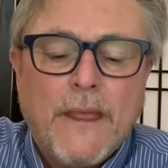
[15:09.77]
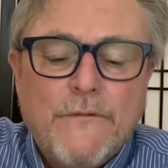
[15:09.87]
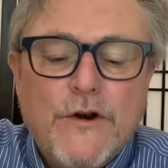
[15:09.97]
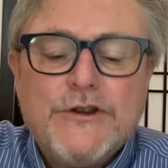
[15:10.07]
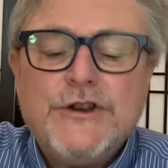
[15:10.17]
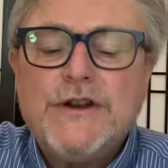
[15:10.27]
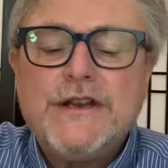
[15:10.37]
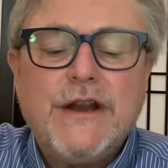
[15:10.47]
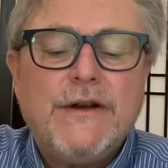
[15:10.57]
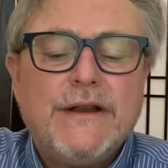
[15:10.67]
FUS
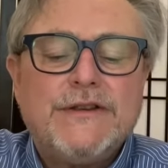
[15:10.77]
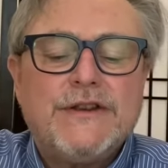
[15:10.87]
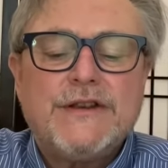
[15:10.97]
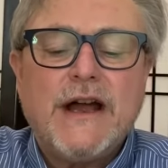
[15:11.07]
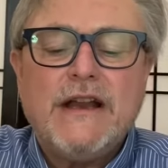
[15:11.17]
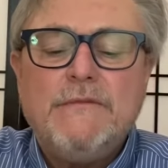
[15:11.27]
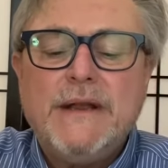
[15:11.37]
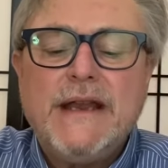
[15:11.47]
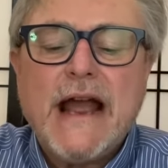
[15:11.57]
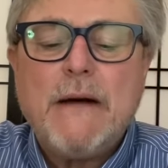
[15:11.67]
Unitarian Society of
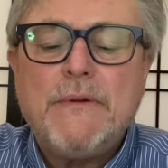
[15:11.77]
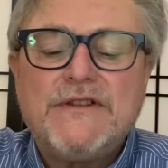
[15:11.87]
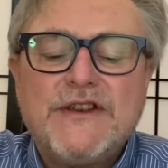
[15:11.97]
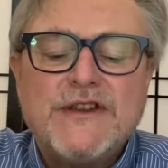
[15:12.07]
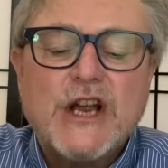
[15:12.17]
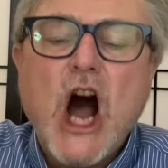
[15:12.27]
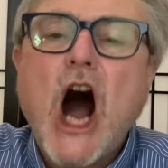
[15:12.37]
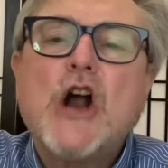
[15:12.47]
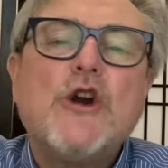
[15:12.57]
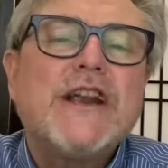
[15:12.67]
Minneapolis is a
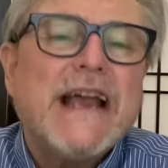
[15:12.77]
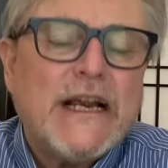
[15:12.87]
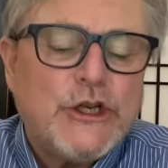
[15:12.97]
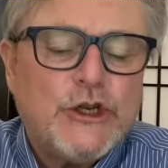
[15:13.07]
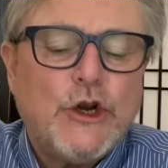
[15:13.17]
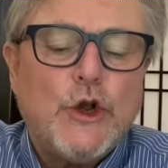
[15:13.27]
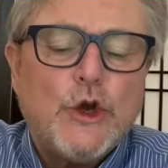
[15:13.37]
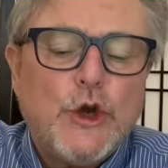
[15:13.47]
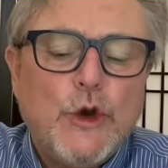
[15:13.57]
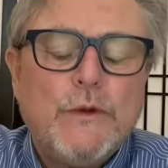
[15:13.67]

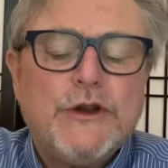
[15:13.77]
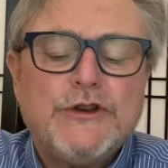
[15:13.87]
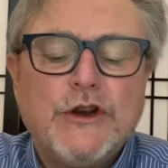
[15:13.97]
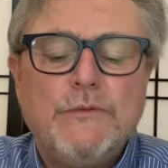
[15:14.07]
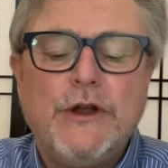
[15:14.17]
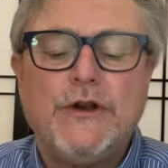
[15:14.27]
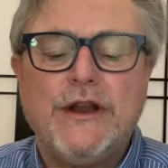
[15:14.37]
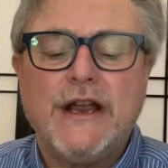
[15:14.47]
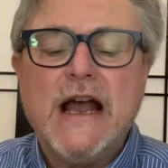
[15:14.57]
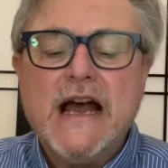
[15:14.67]
congregational humanist
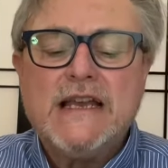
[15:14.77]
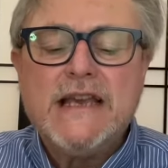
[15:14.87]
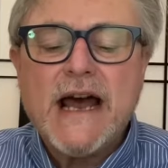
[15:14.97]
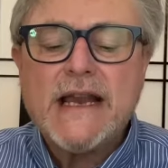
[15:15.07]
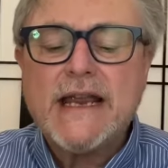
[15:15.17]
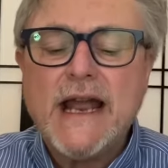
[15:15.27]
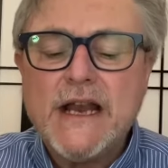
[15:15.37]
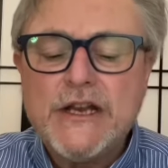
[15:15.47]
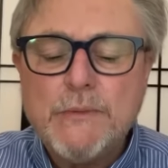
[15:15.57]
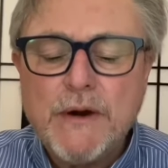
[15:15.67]
community
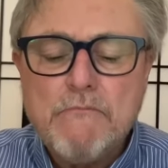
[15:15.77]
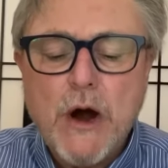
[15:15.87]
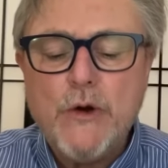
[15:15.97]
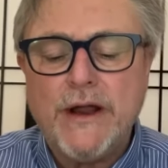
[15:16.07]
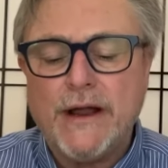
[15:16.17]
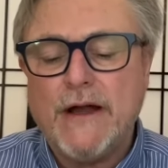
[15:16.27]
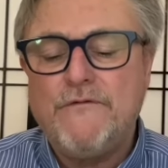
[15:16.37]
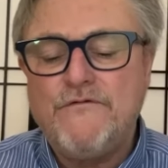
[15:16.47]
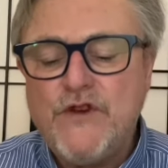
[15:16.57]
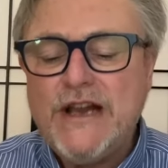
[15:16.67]
dedicated to promoting a
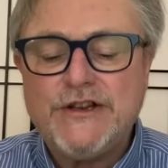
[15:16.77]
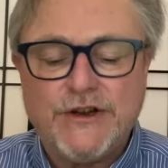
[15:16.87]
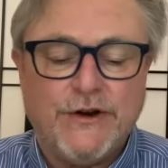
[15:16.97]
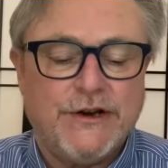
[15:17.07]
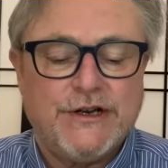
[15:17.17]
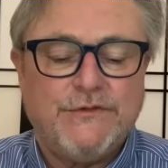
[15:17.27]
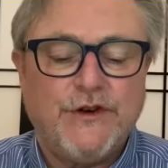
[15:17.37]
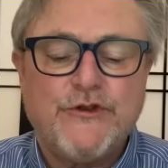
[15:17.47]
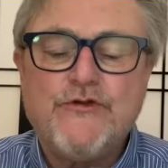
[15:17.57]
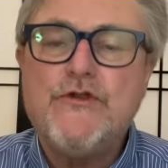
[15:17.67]
free search
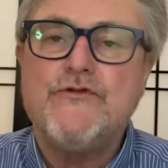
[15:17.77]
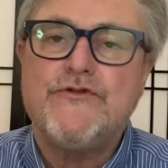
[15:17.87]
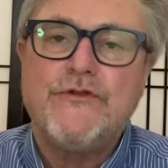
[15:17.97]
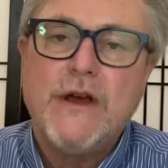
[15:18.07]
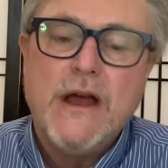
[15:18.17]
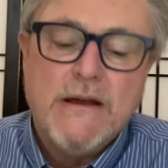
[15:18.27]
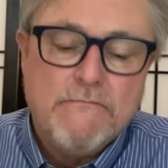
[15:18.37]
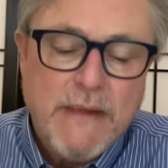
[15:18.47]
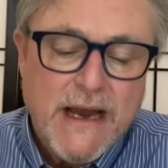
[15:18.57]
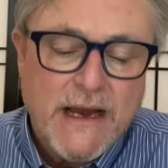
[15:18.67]
for truth,
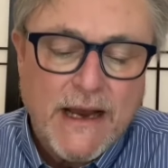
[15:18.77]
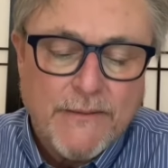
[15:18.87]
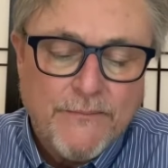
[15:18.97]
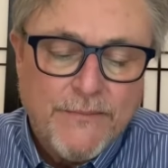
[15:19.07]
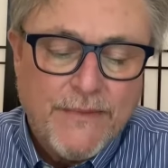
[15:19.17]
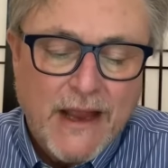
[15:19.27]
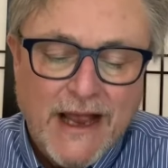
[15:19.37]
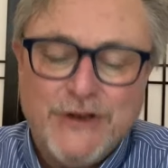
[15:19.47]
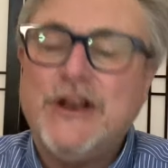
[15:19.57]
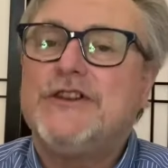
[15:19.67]
meaning,
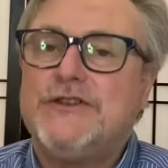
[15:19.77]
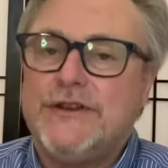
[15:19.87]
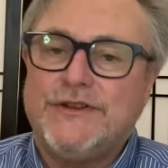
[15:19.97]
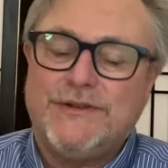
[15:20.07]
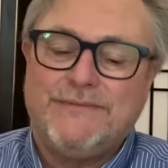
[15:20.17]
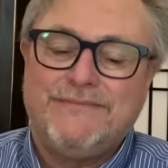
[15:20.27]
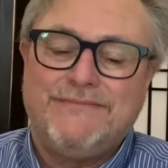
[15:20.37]
and justice.